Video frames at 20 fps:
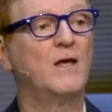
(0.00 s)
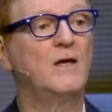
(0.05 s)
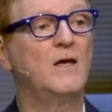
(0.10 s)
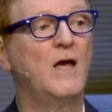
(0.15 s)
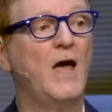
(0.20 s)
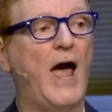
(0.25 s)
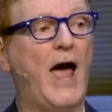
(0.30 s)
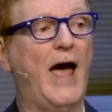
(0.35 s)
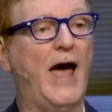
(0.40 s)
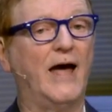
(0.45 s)

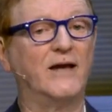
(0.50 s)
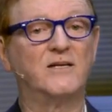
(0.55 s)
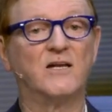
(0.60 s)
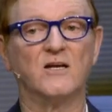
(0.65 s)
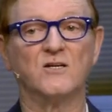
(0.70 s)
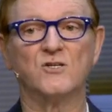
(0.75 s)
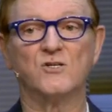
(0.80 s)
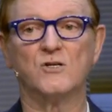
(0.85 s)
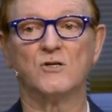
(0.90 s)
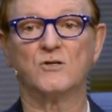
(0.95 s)
had
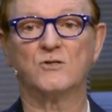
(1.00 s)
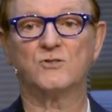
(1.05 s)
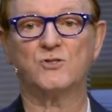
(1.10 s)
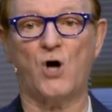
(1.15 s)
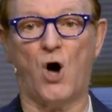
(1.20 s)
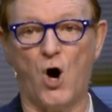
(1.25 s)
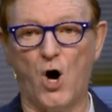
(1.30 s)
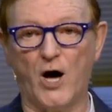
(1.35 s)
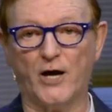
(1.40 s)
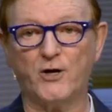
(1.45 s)

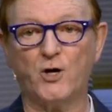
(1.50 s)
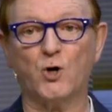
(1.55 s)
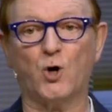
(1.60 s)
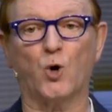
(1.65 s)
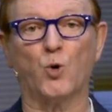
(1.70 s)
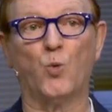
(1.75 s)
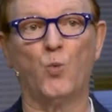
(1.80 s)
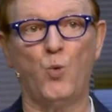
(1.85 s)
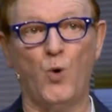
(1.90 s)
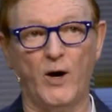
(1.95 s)
taught her
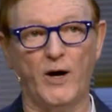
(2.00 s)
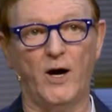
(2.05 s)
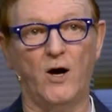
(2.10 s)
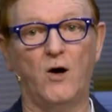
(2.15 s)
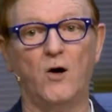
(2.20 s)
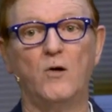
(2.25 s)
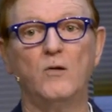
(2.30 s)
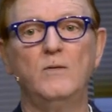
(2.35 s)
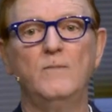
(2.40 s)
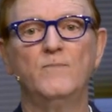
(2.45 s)
well,